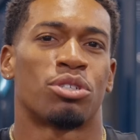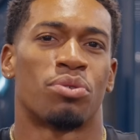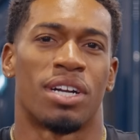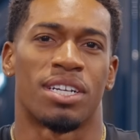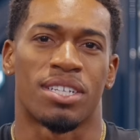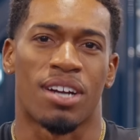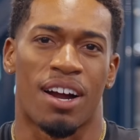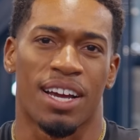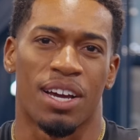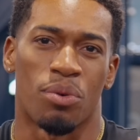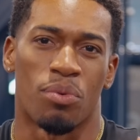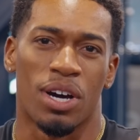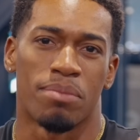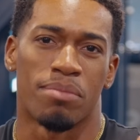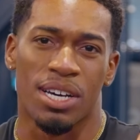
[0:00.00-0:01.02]
you want to target
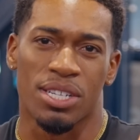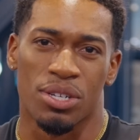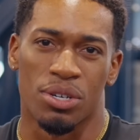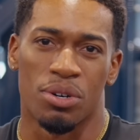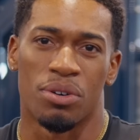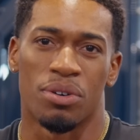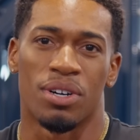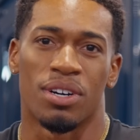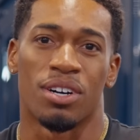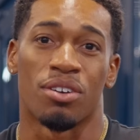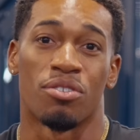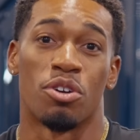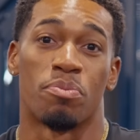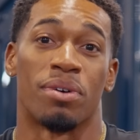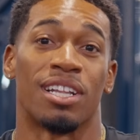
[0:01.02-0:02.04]
one muscle
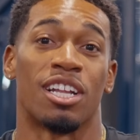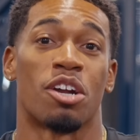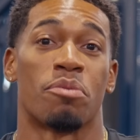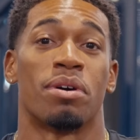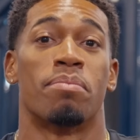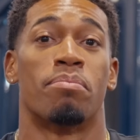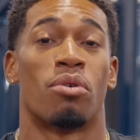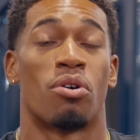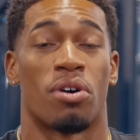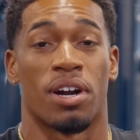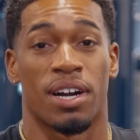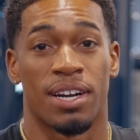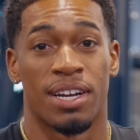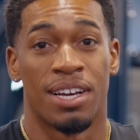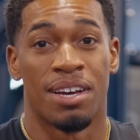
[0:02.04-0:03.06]
group a little bit more.
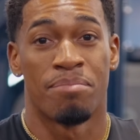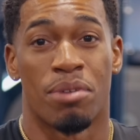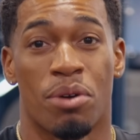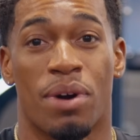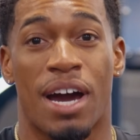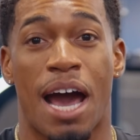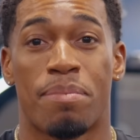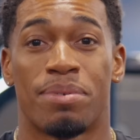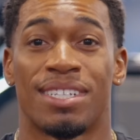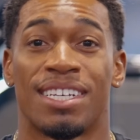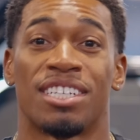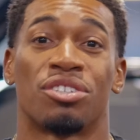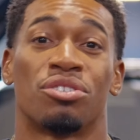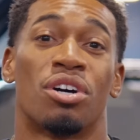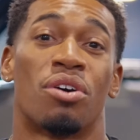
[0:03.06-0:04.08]
But what happens
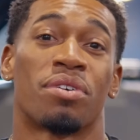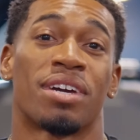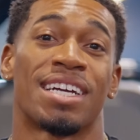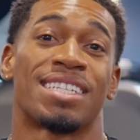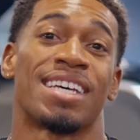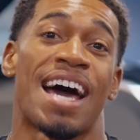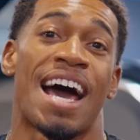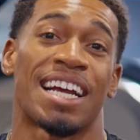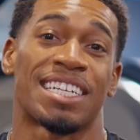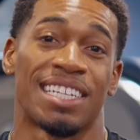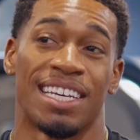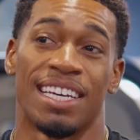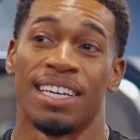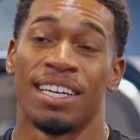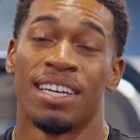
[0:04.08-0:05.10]
is you don't get to
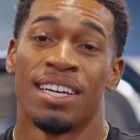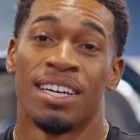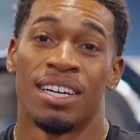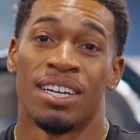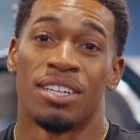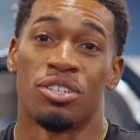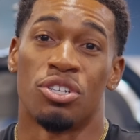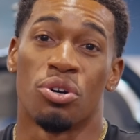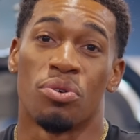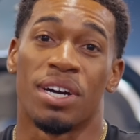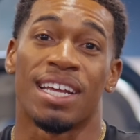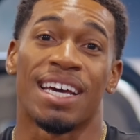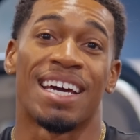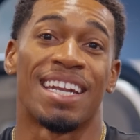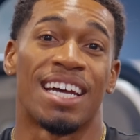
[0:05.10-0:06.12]
actually do
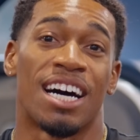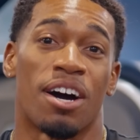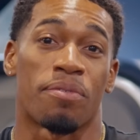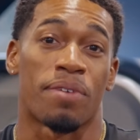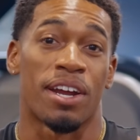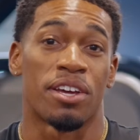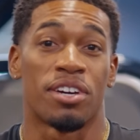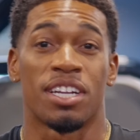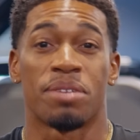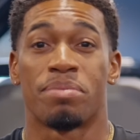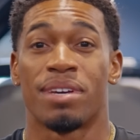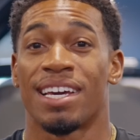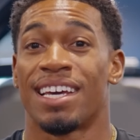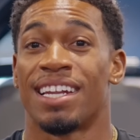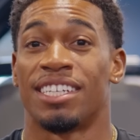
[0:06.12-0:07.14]
it enough, right? You're going to
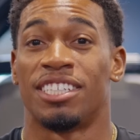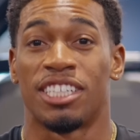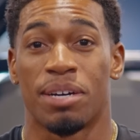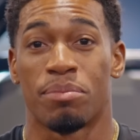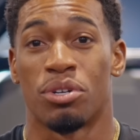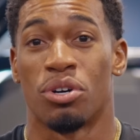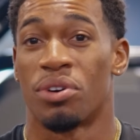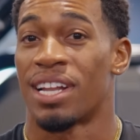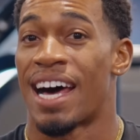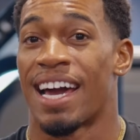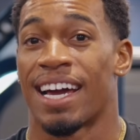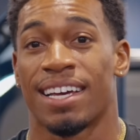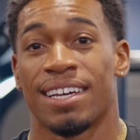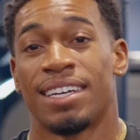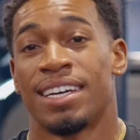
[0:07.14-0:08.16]
be in a gym doing like